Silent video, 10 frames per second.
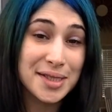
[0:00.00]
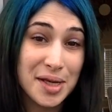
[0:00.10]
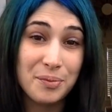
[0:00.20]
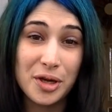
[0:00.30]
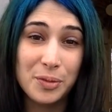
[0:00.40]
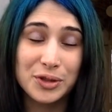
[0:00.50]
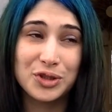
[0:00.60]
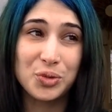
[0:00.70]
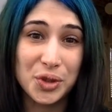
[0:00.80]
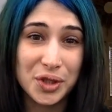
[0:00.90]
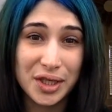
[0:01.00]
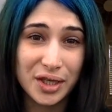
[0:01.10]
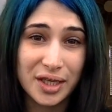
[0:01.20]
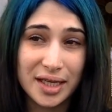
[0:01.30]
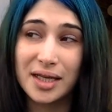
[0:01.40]
Some people do really
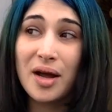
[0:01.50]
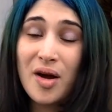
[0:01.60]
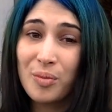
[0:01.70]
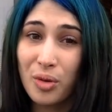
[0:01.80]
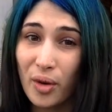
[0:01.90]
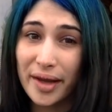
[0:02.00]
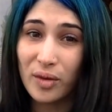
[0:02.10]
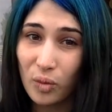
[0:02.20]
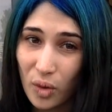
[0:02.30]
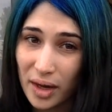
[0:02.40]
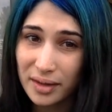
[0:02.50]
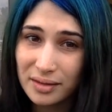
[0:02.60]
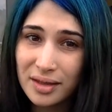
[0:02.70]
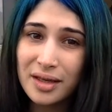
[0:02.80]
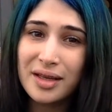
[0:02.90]
good at 0.1
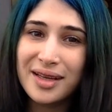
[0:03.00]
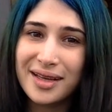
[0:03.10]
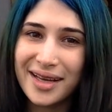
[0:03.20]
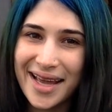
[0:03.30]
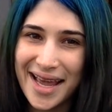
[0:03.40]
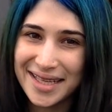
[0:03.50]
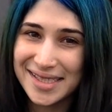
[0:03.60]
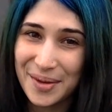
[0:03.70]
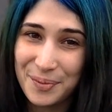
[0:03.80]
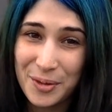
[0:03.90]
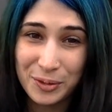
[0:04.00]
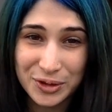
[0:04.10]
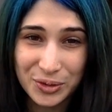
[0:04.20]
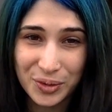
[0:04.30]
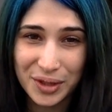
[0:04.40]
and some people
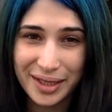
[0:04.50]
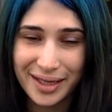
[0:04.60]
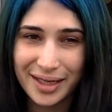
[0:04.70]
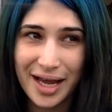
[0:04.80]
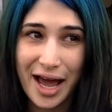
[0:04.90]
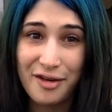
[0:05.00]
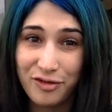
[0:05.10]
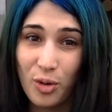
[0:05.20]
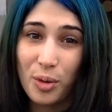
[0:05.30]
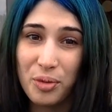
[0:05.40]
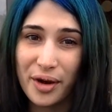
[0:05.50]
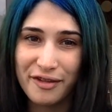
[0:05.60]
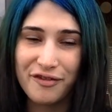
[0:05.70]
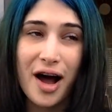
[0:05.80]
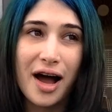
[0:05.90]
do really good at
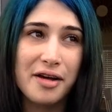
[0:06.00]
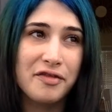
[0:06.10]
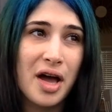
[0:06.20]
4.5.